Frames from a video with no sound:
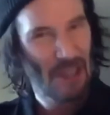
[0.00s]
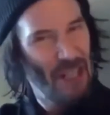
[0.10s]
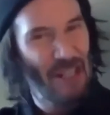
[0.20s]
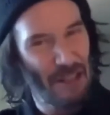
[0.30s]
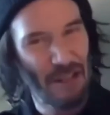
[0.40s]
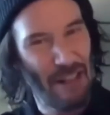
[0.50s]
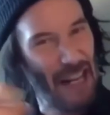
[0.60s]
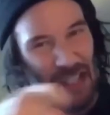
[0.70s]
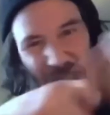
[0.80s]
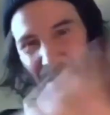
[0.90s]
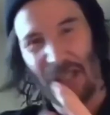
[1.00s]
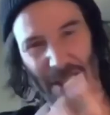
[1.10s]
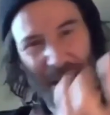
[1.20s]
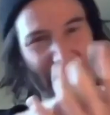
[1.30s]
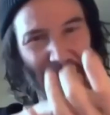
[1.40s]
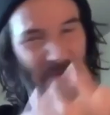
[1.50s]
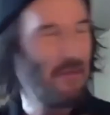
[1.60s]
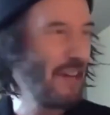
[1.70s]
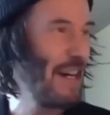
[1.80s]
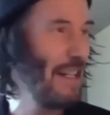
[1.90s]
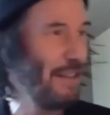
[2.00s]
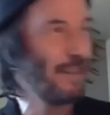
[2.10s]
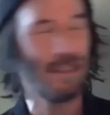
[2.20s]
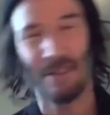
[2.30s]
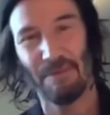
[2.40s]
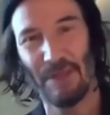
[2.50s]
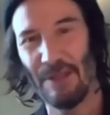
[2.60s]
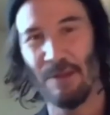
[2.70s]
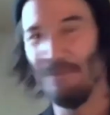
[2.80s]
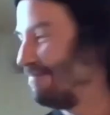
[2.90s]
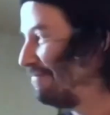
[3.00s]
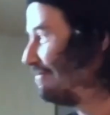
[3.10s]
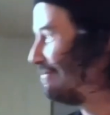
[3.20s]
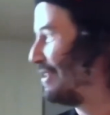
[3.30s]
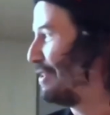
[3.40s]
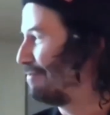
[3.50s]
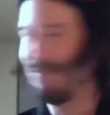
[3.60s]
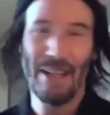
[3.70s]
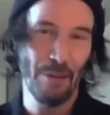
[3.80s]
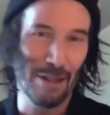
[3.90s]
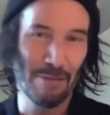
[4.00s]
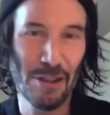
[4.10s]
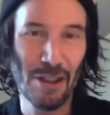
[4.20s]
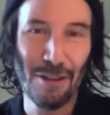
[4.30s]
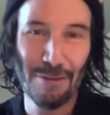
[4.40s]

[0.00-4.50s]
just car crashes, gun fights, you know, anyway.